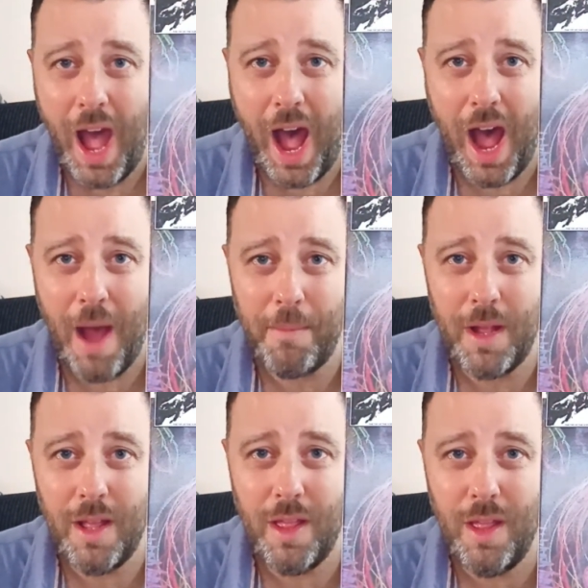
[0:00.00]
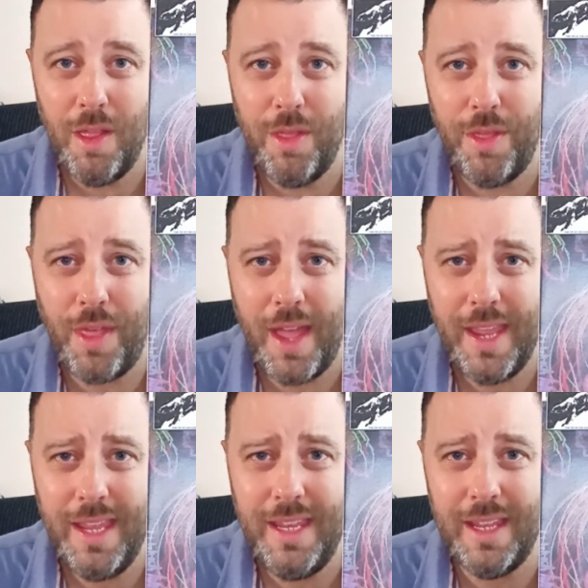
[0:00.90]

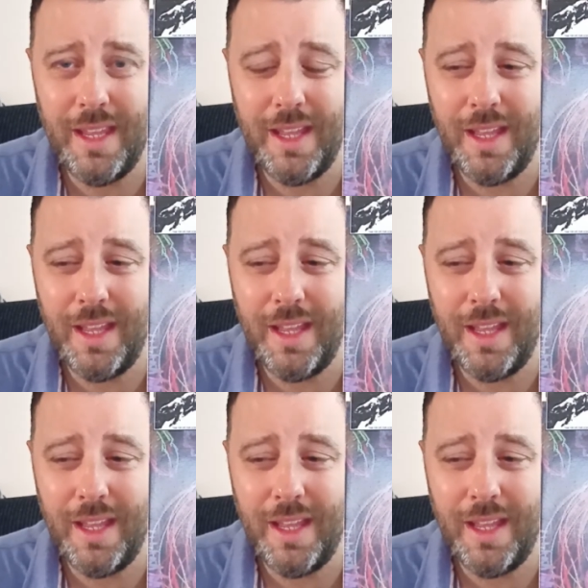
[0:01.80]
They